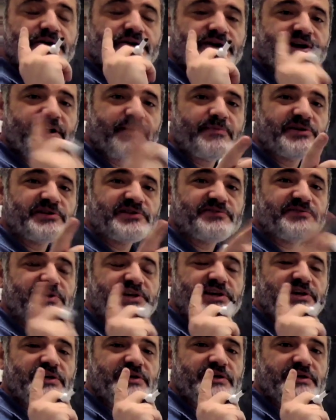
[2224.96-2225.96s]
Kramer's
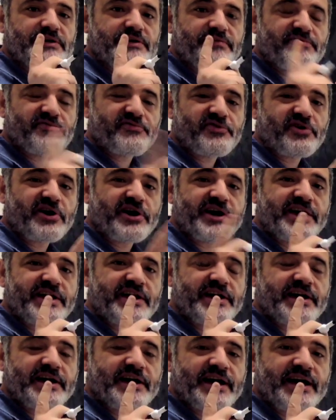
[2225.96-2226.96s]
V,
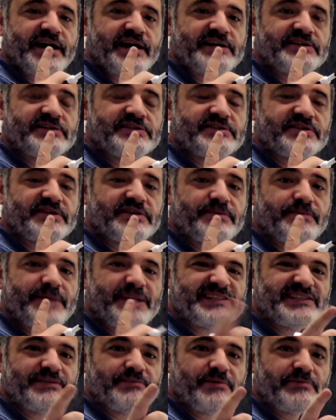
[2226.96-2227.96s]
phi, and
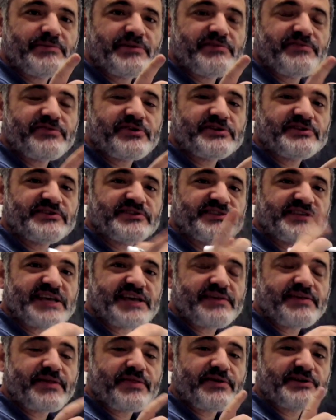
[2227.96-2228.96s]
maximum difference
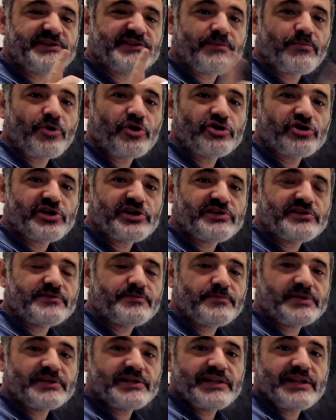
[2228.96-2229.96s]
say that there is a moderate,
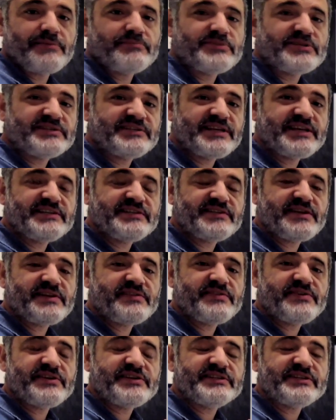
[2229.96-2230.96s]
but lambda says
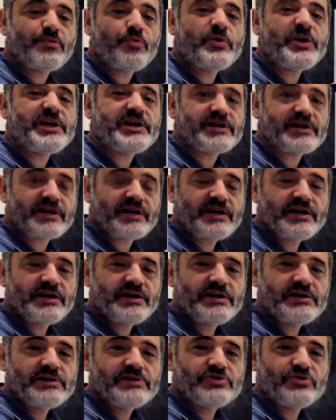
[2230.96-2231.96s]
that there is a weak.
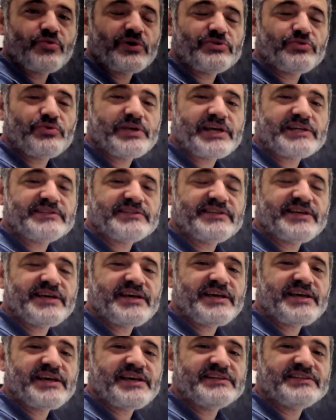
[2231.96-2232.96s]
So what we can say
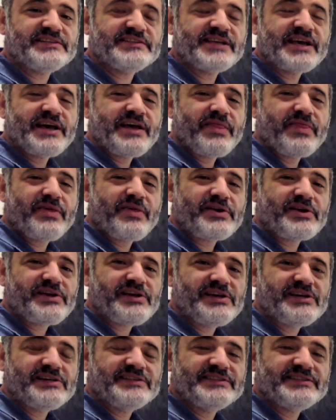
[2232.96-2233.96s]
is there
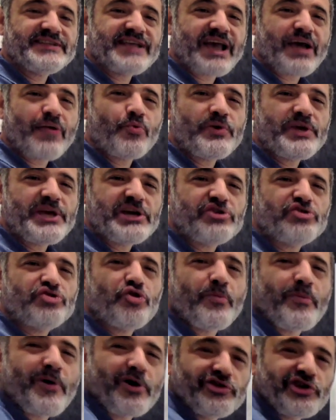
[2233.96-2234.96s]
is a weak
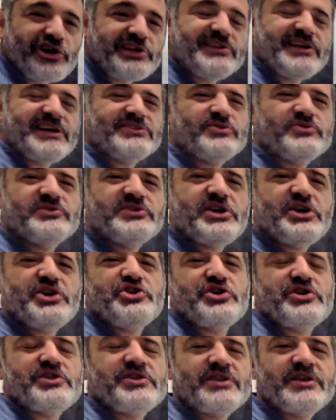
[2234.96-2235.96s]
to moderate
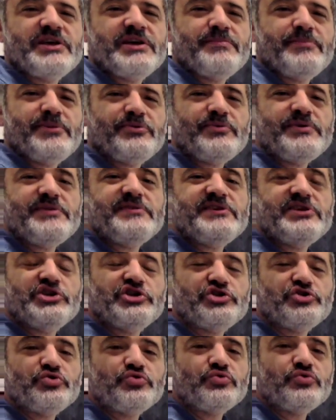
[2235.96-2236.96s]
association between
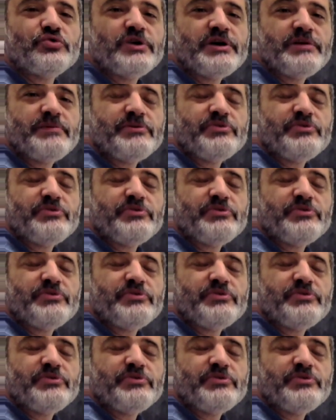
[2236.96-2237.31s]
these two